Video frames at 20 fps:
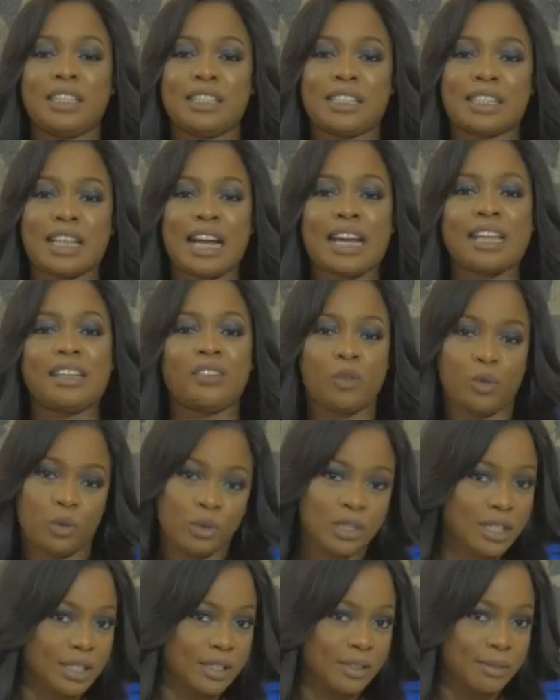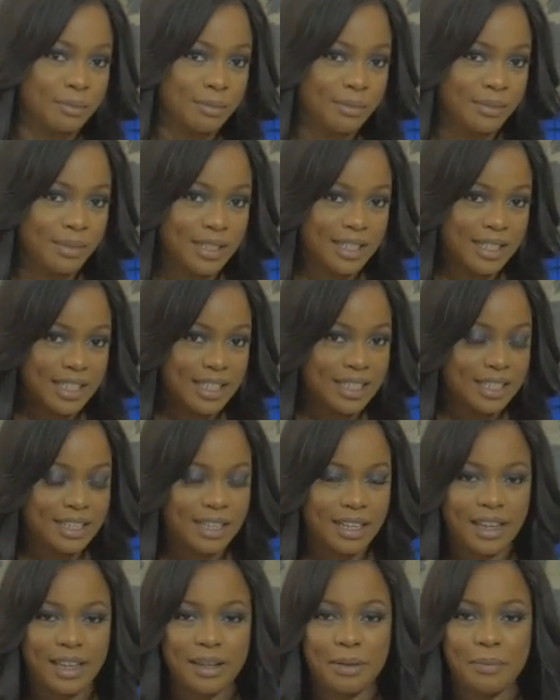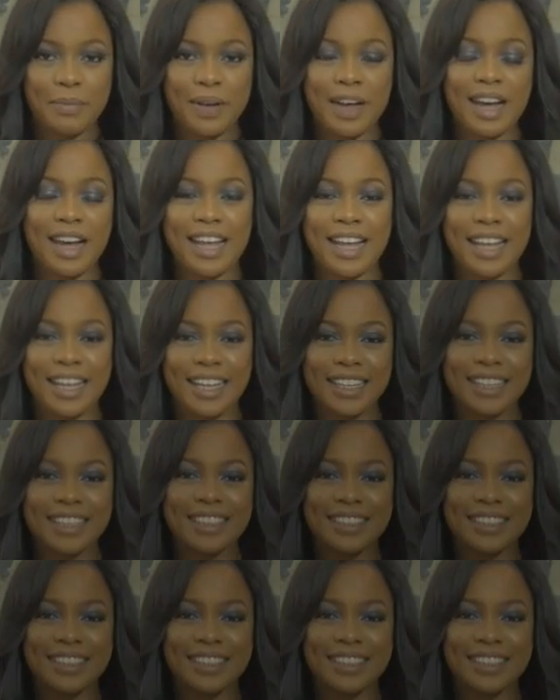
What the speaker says: It's kind of awesome. Bye.